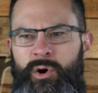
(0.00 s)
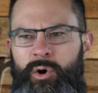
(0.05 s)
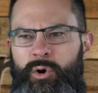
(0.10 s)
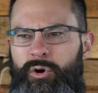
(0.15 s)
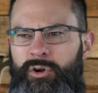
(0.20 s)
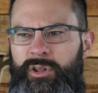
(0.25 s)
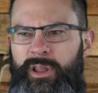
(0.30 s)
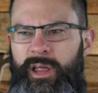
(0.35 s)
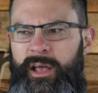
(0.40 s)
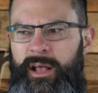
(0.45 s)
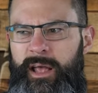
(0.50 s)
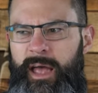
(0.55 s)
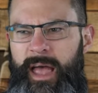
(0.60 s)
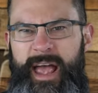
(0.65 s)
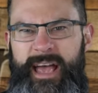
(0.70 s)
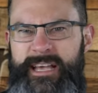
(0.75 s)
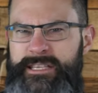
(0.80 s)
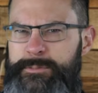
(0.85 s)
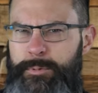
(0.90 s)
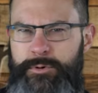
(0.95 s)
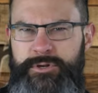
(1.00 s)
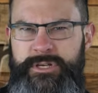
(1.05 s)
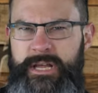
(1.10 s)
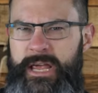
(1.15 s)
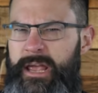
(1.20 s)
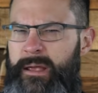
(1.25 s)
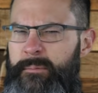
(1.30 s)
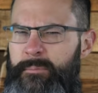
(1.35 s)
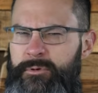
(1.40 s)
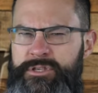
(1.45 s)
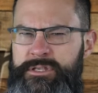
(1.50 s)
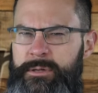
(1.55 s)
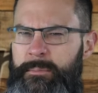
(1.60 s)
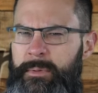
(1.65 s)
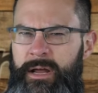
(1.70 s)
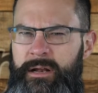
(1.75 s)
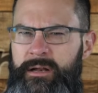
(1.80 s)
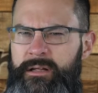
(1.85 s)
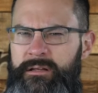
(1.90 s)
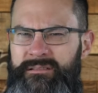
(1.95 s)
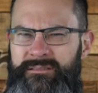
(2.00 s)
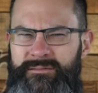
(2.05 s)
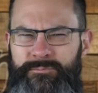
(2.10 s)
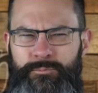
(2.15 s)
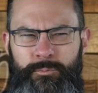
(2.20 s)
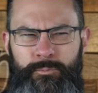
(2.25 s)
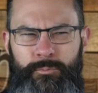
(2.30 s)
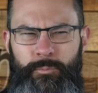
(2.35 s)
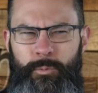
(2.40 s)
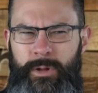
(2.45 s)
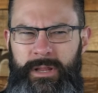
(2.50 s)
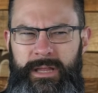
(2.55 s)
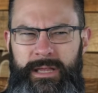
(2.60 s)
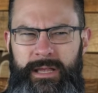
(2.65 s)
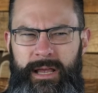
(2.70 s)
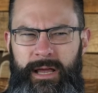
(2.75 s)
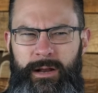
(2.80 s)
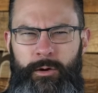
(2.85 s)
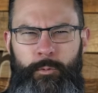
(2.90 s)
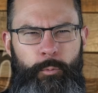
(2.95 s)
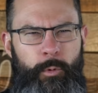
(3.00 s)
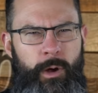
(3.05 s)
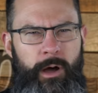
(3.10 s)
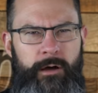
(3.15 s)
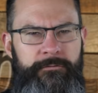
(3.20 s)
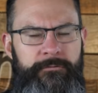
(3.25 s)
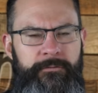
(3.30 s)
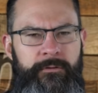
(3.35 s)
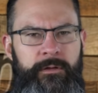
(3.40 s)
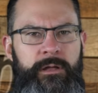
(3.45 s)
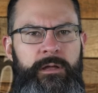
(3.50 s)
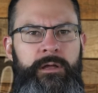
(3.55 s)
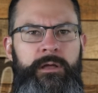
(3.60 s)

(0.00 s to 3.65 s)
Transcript: or like an aspartame or some kind of really kind of rough